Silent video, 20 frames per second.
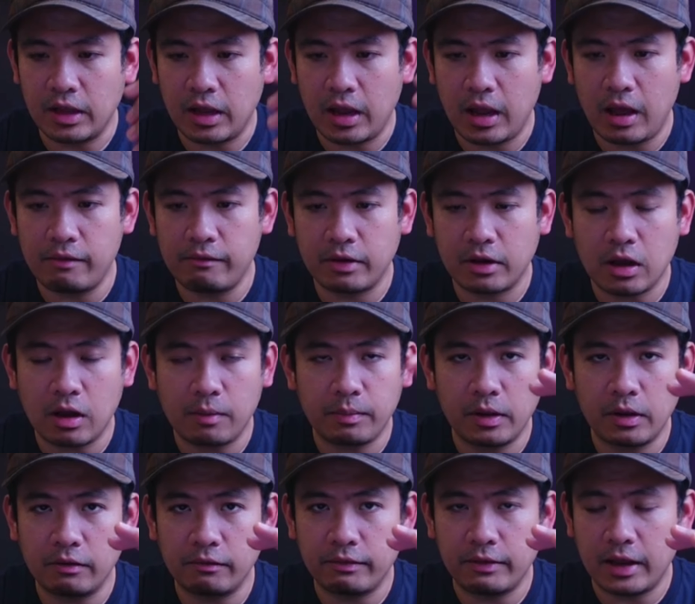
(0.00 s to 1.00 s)
I have a
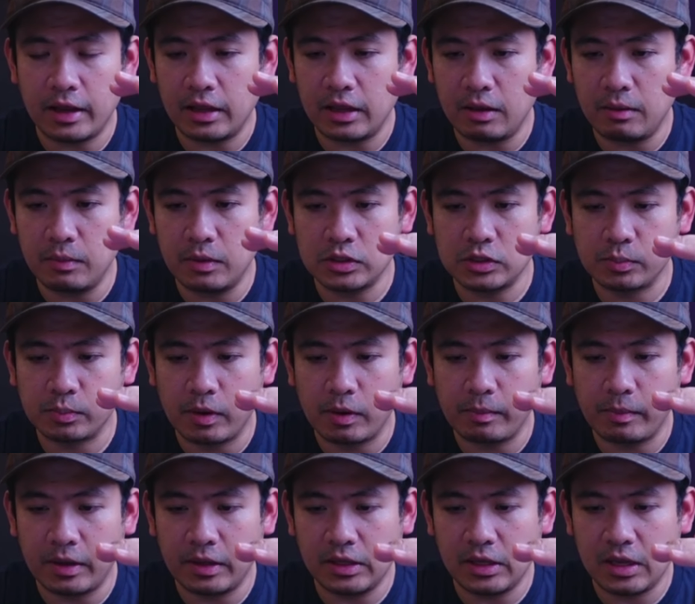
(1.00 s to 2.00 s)
couple of like image
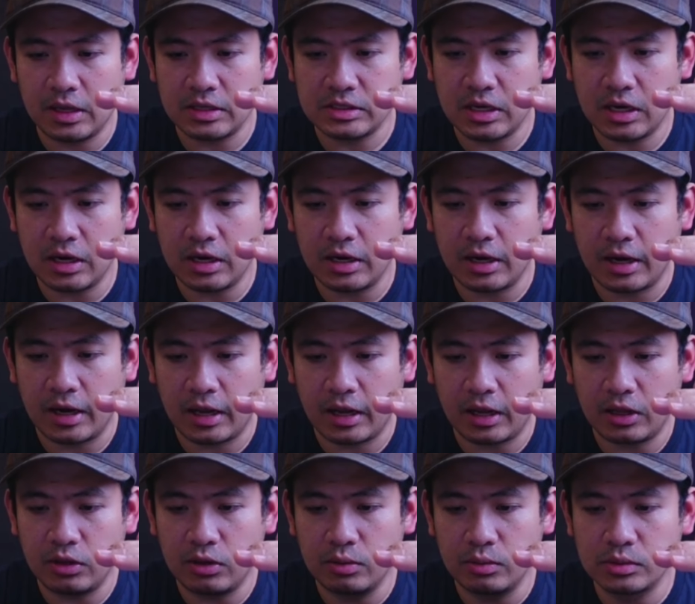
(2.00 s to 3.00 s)
prompt ideas here that I
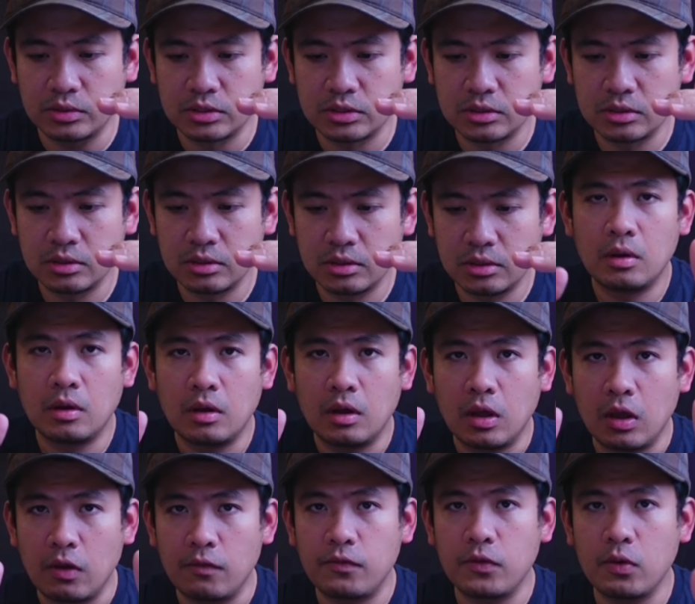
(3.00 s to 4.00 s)
can use.
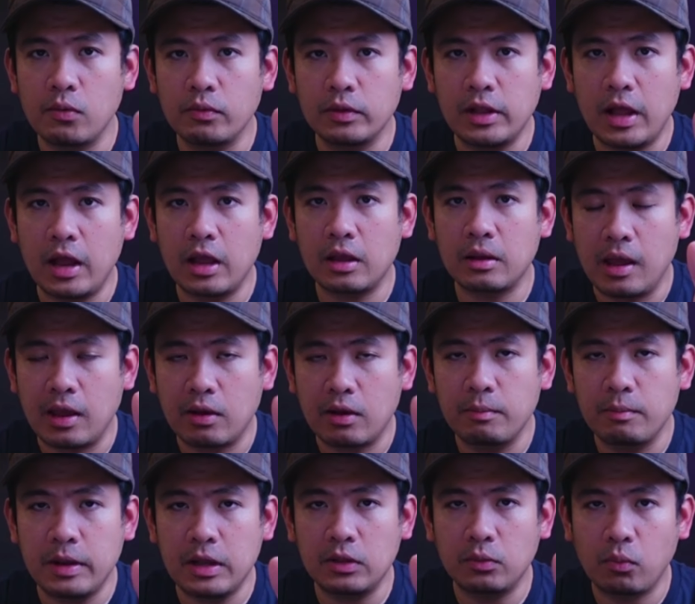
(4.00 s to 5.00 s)
If you would like a
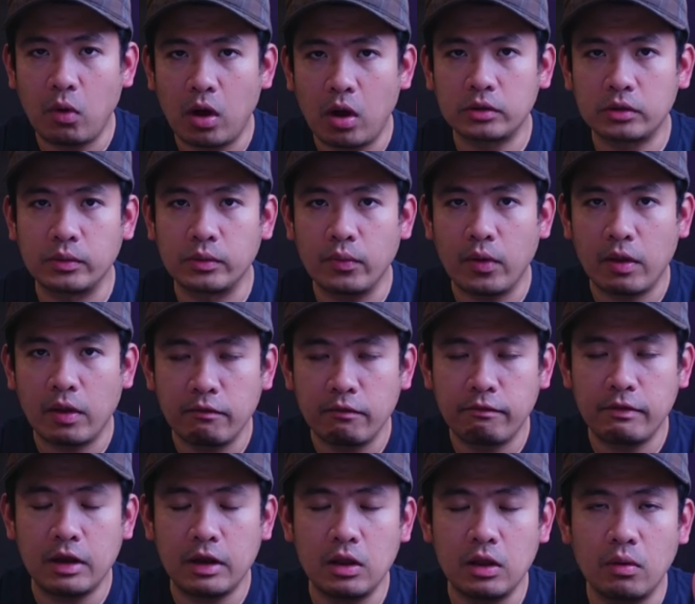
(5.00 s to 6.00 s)
complete walkthrough and
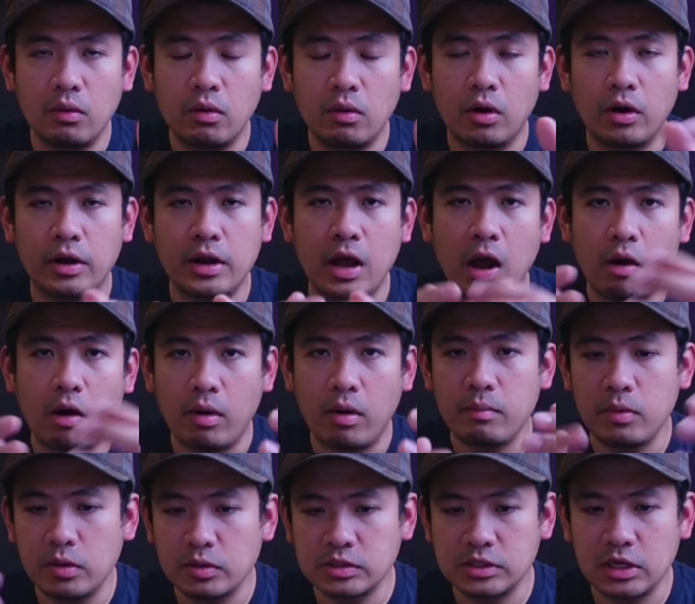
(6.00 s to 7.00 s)
video on how
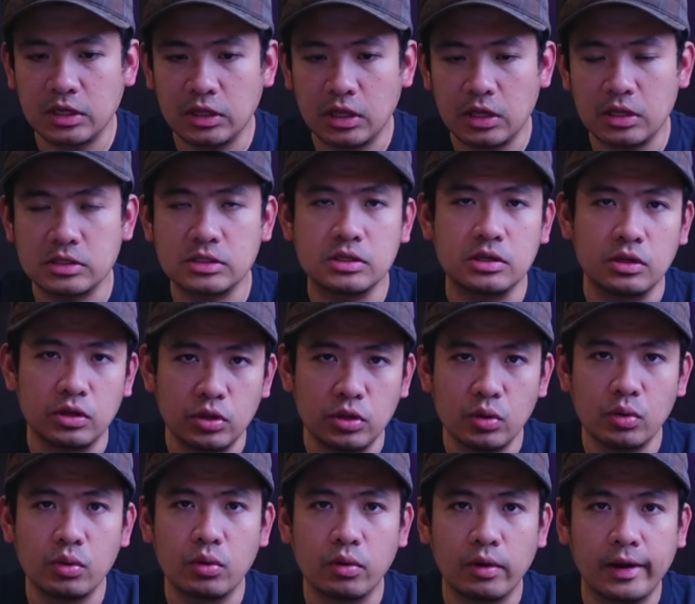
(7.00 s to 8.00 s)
I'm using this
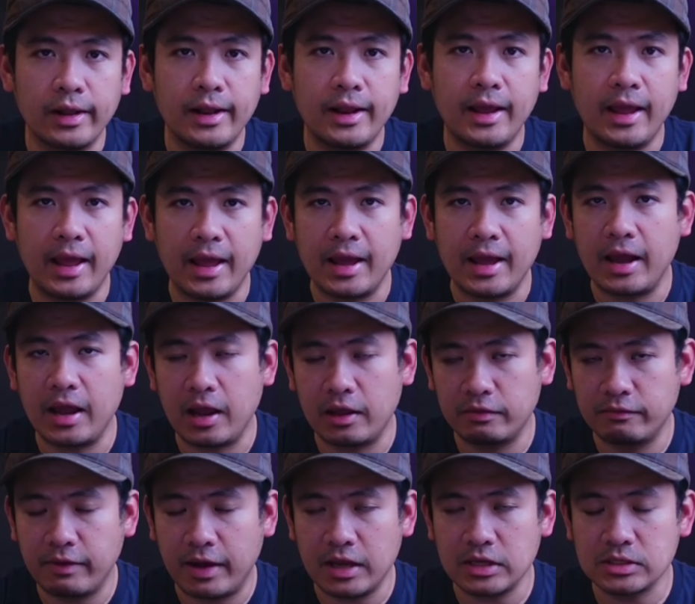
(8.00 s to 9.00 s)
new Google AI
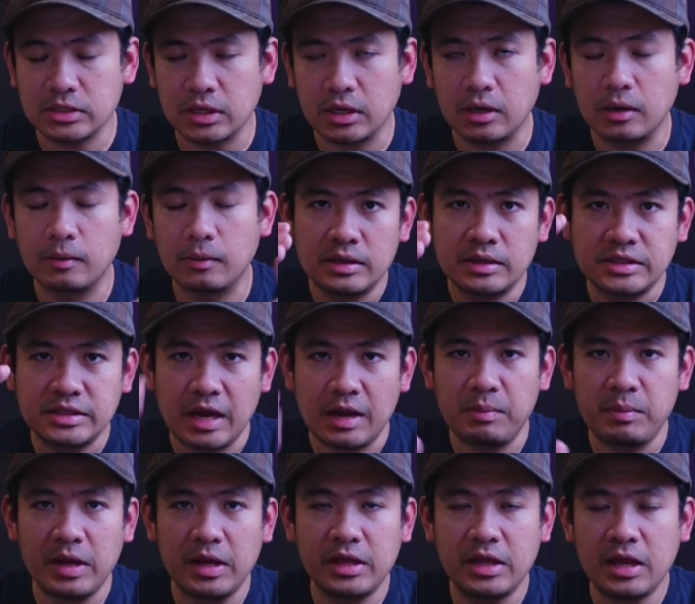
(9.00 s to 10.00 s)
Advisor,
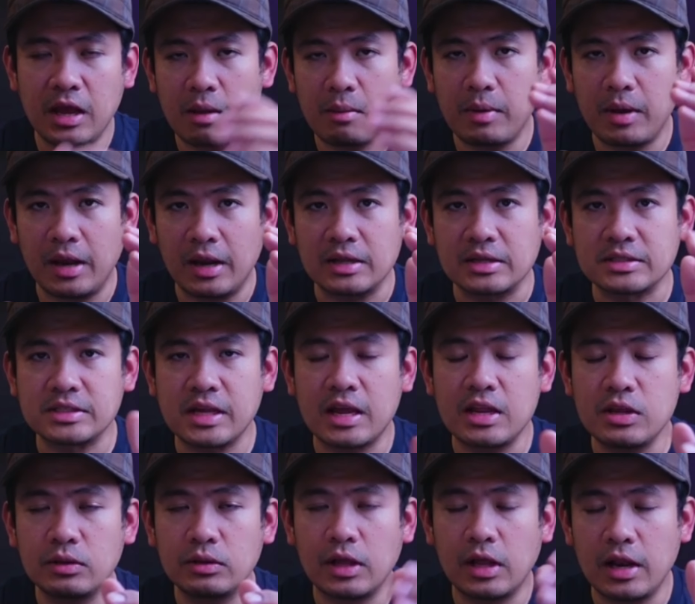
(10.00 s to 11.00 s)
send me a DM and I'll
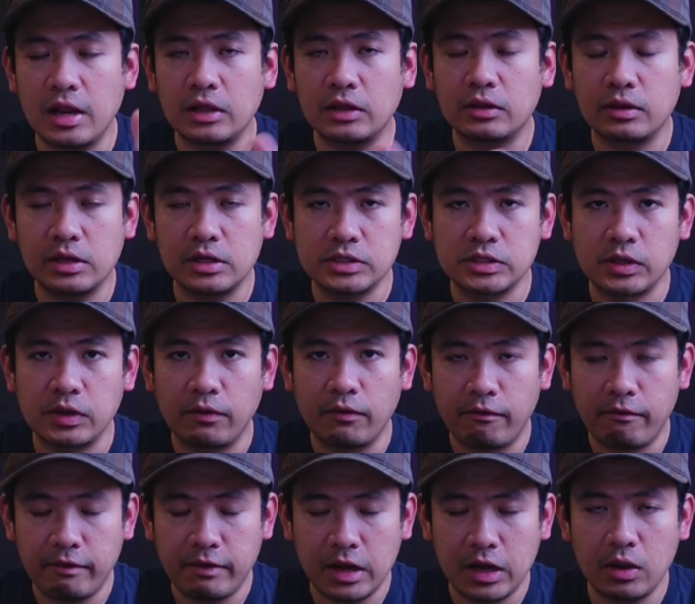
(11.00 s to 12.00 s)
send you the link to this
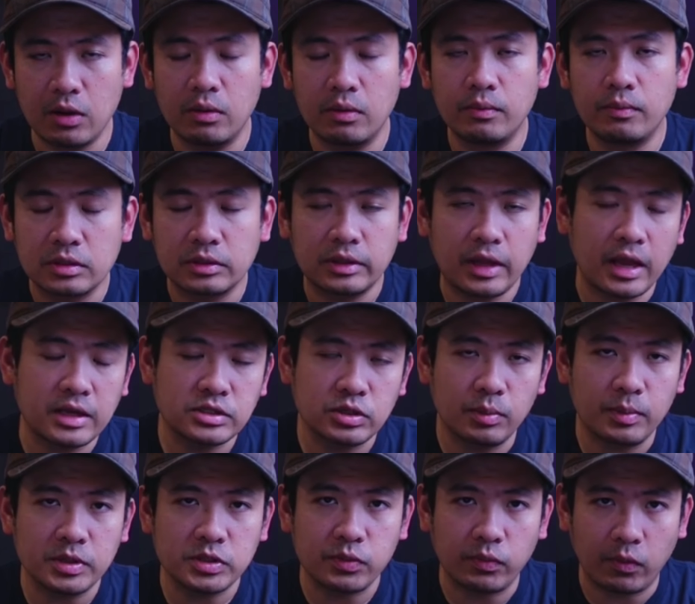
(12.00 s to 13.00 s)
video. Thanks so
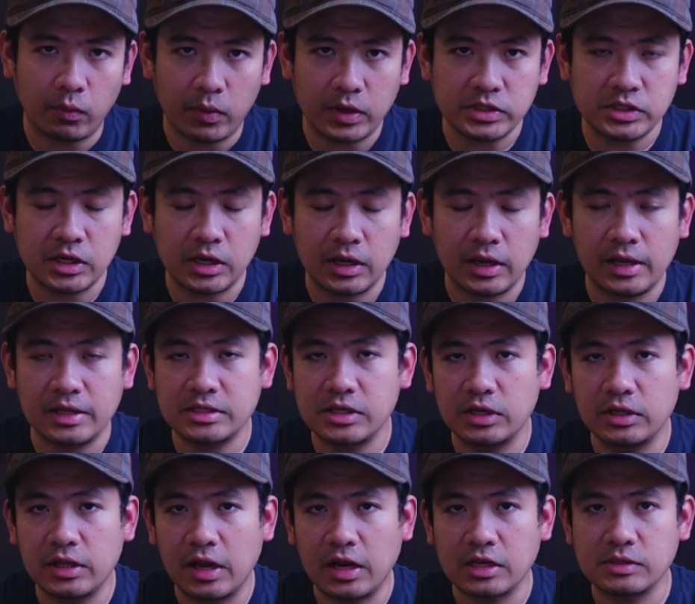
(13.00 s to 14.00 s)
much for watching. I'll see
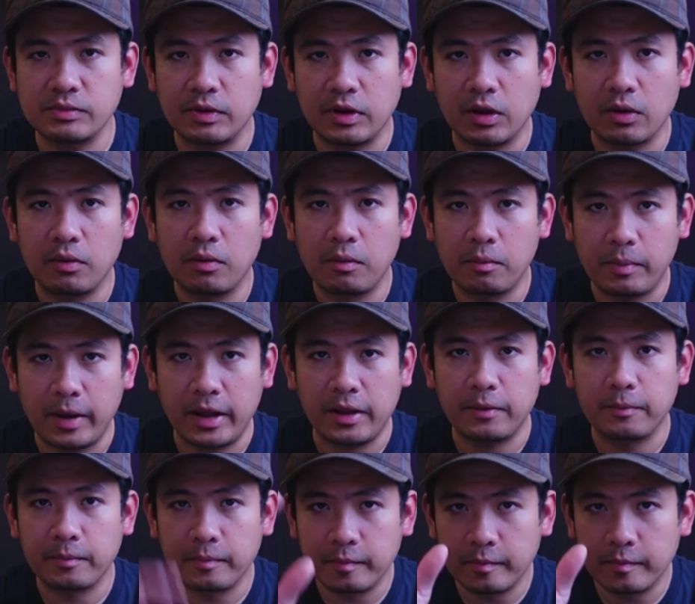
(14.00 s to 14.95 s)
you in the next video. Bye.